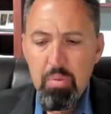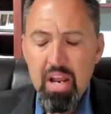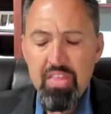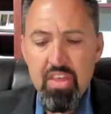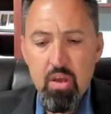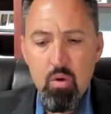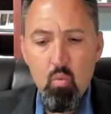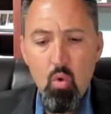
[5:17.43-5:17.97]
But
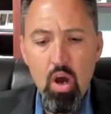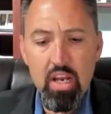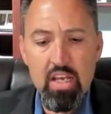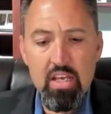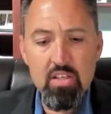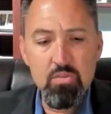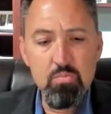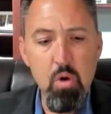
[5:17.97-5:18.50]
I think what
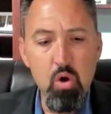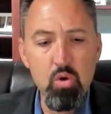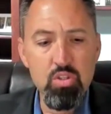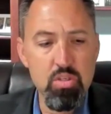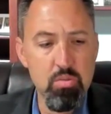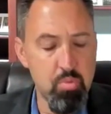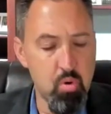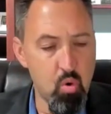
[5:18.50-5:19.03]
is
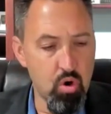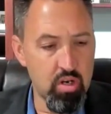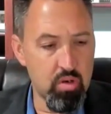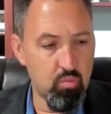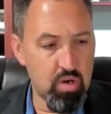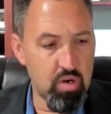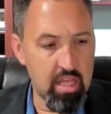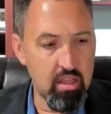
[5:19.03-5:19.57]
most
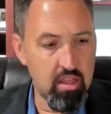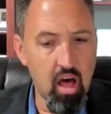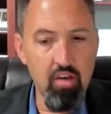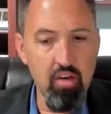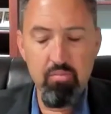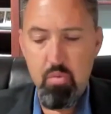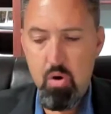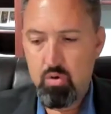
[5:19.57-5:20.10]
important and what I
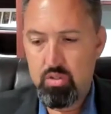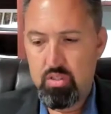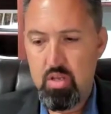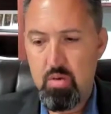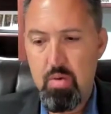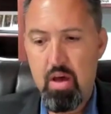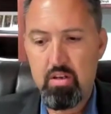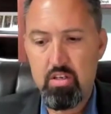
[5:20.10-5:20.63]
love
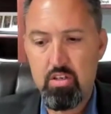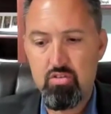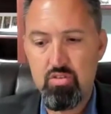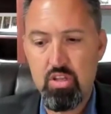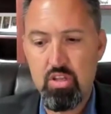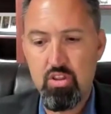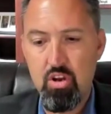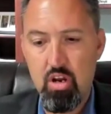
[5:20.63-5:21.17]
most about
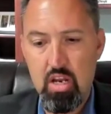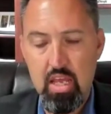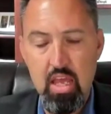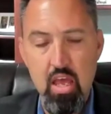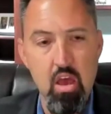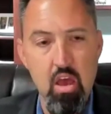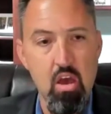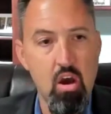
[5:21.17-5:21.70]
District
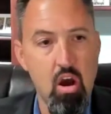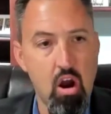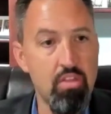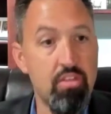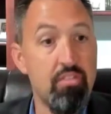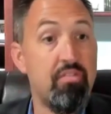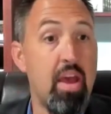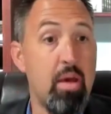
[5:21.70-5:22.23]
30
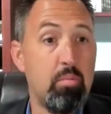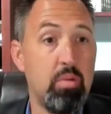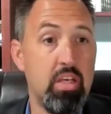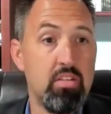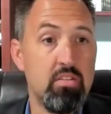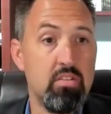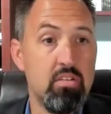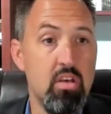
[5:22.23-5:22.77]
are the
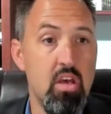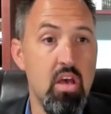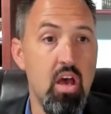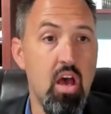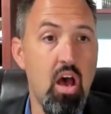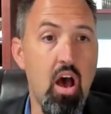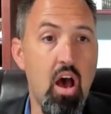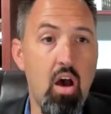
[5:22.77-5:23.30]
families.
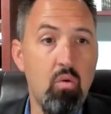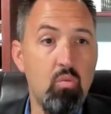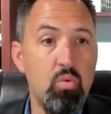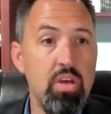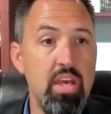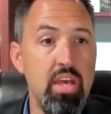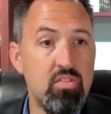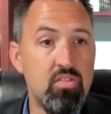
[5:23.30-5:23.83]

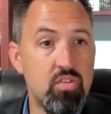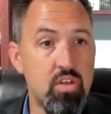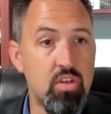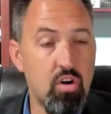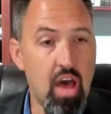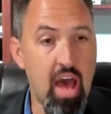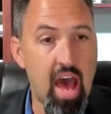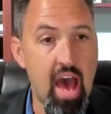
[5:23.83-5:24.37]
We
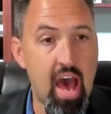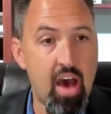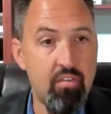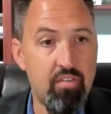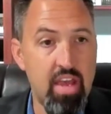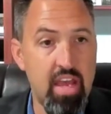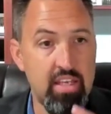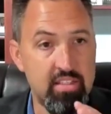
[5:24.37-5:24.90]
still
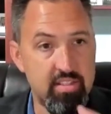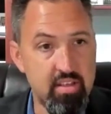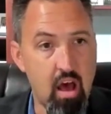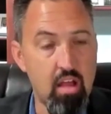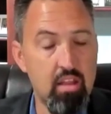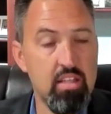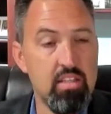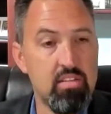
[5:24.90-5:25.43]
have a
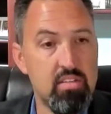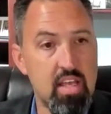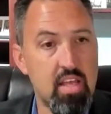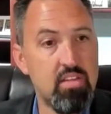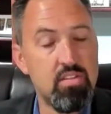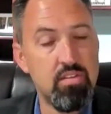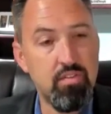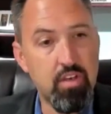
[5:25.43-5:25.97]
solid
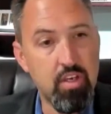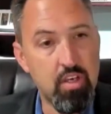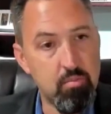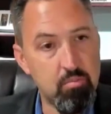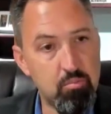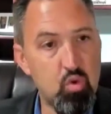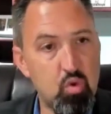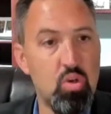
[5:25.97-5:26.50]
sense of
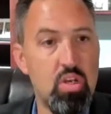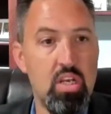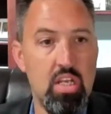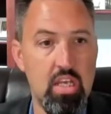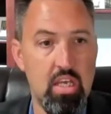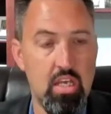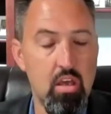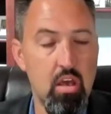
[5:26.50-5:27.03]

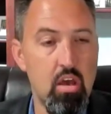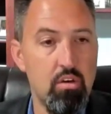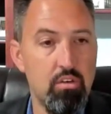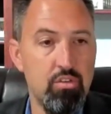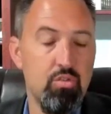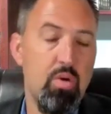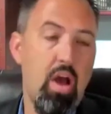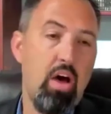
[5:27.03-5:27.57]
community
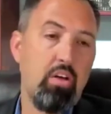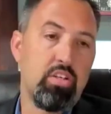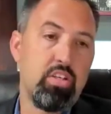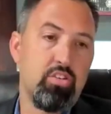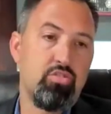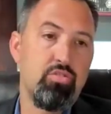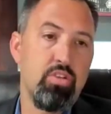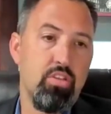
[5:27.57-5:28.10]
throughout
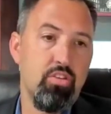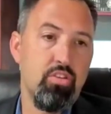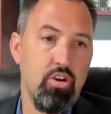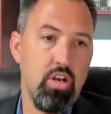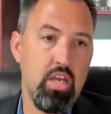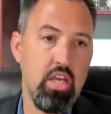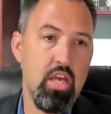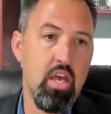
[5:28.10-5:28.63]
District
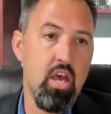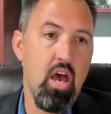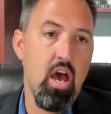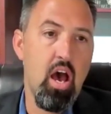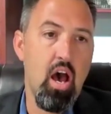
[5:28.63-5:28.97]
30,